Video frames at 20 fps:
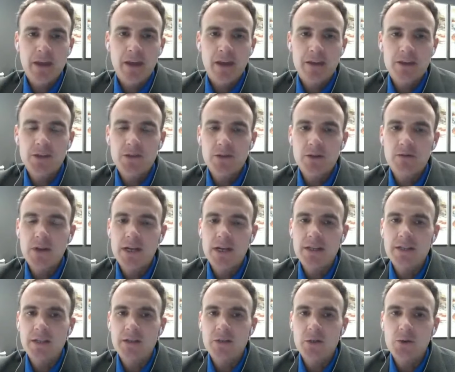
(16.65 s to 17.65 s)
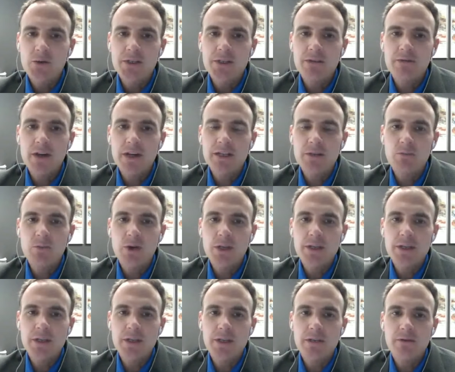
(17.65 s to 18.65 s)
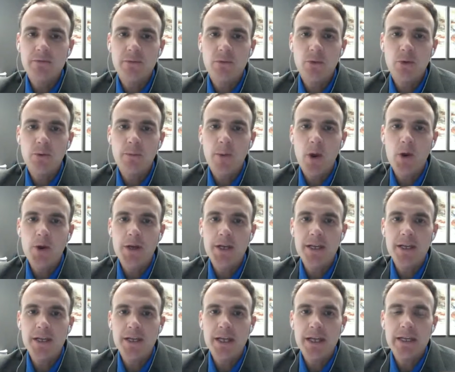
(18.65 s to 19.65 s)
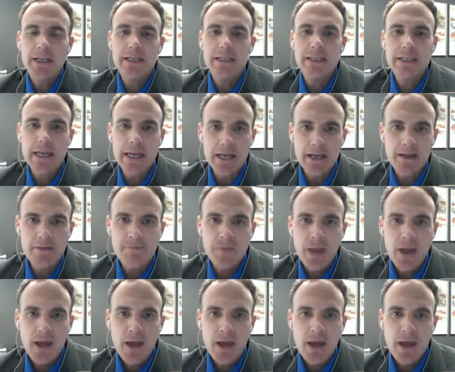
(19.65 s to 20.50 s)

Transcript: I serve as Associate Vice President for Marketing at Indiana,